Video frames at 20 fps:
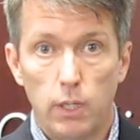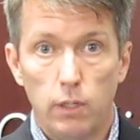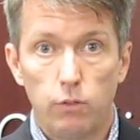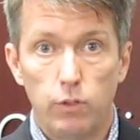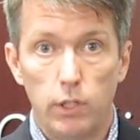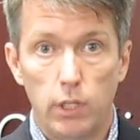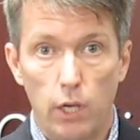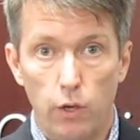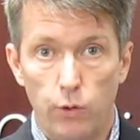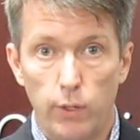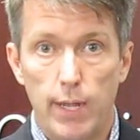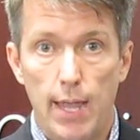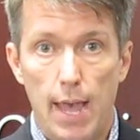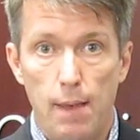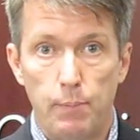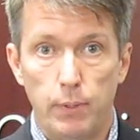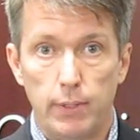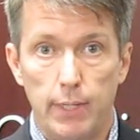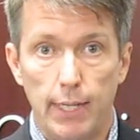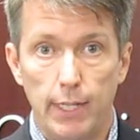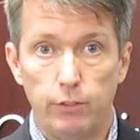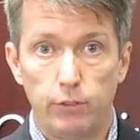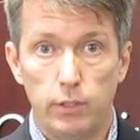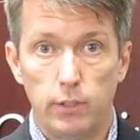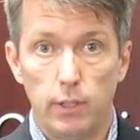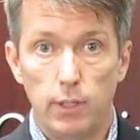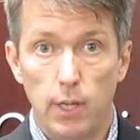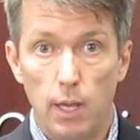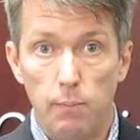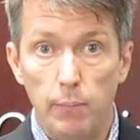to go to capitation
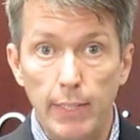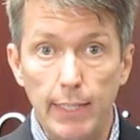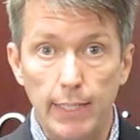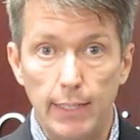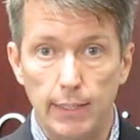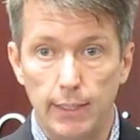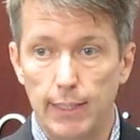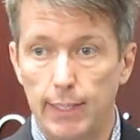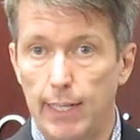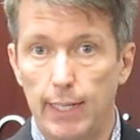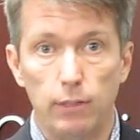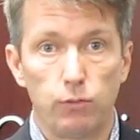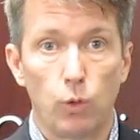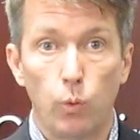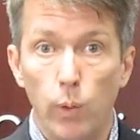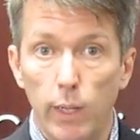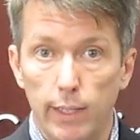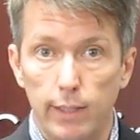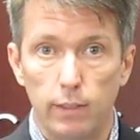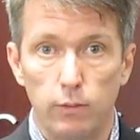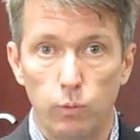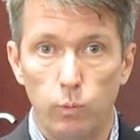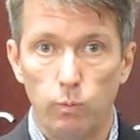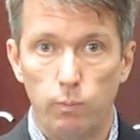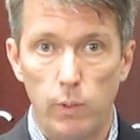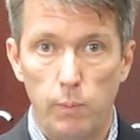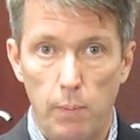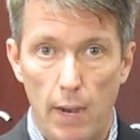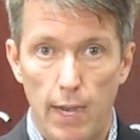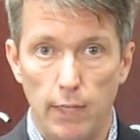immediately, as quick as
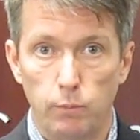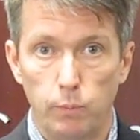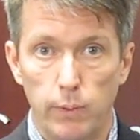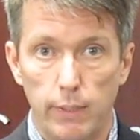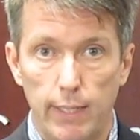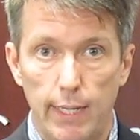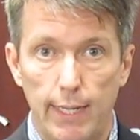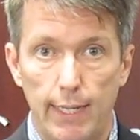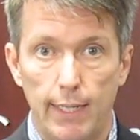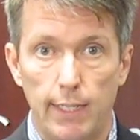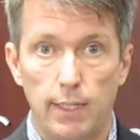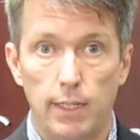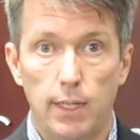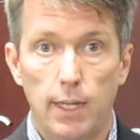we possibly can.